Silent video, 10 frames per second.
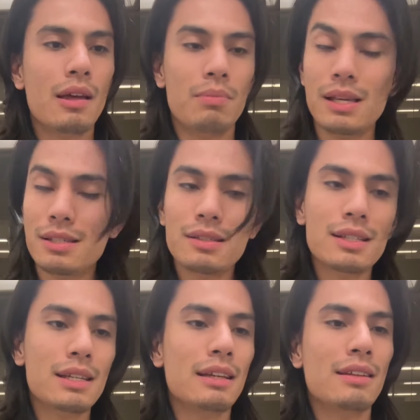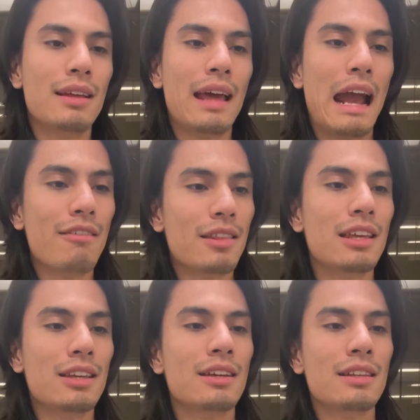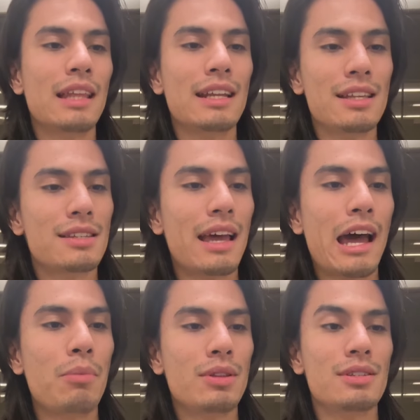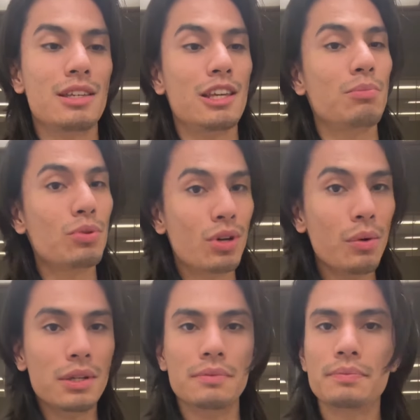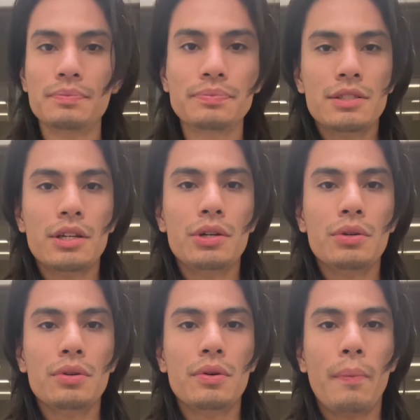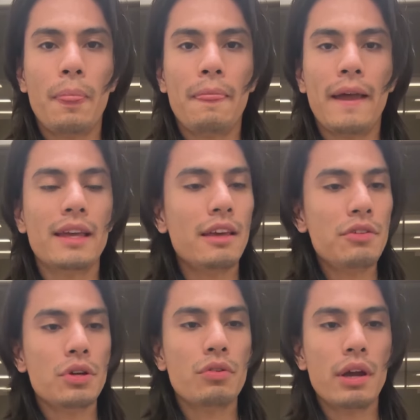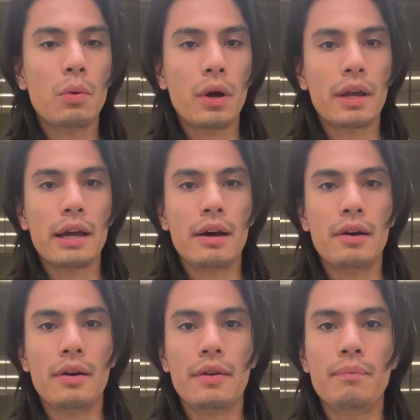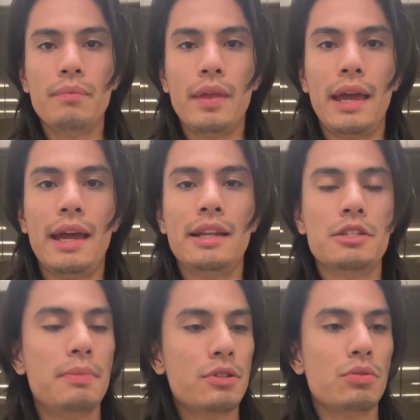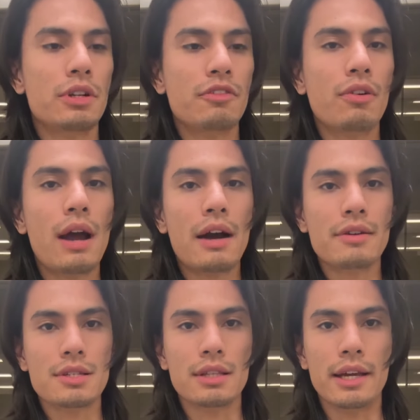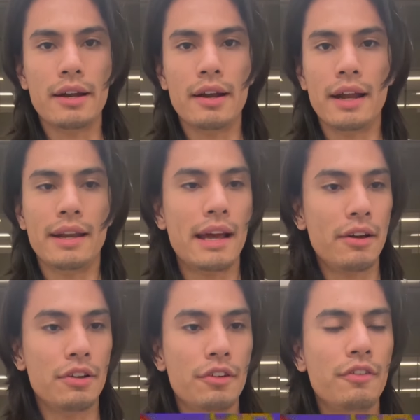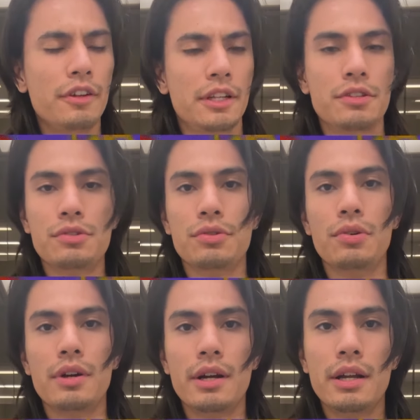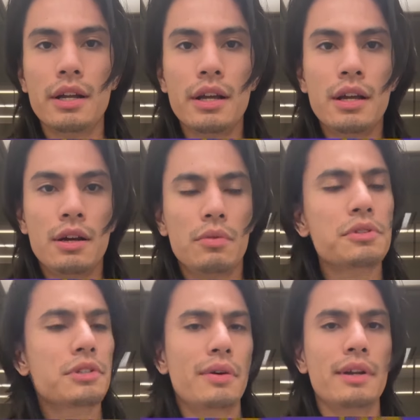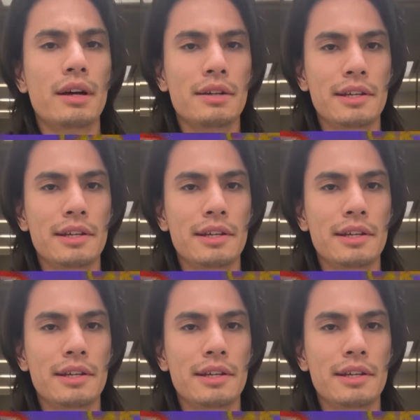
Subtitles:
Basically, everything that needs to happen to keep you going. So, I gave you a great workout and it's been 24 hours later and now you're feeling sore. What's going on